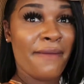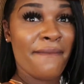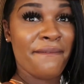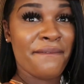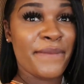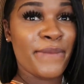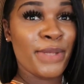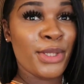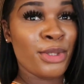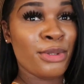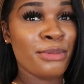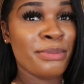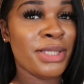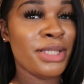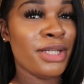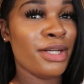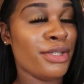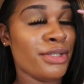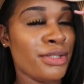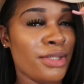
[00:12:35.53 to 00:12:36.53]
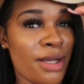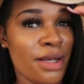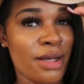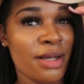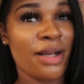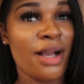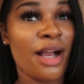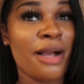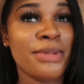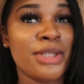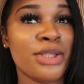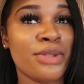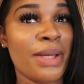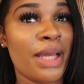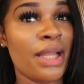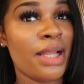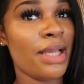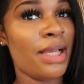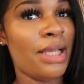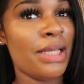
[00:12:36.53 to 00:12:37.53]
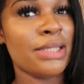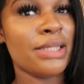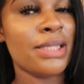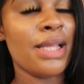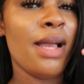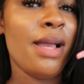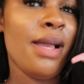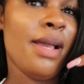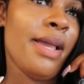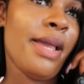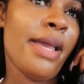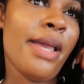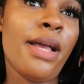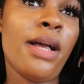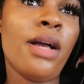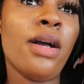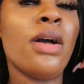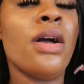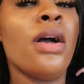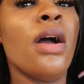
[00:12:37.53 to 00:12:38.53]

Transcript: You feel me or not? I'm sweaty as hell.